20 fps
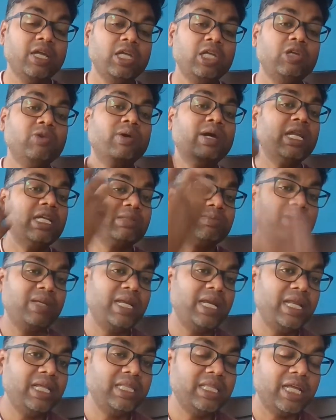you are
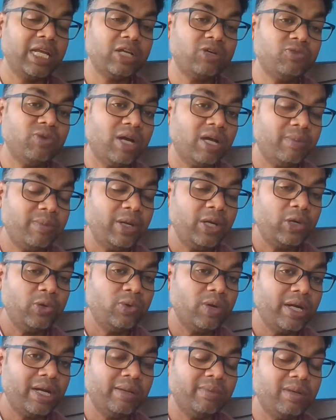explaining the requirement
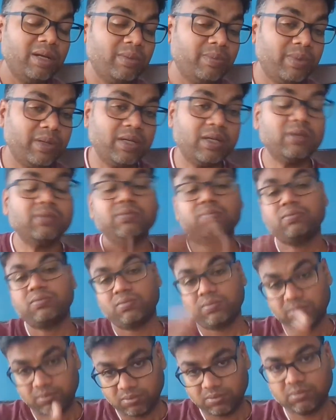to a developer.
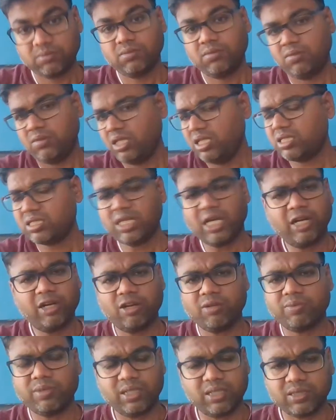These kind
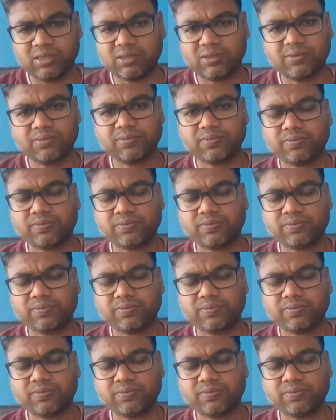of things.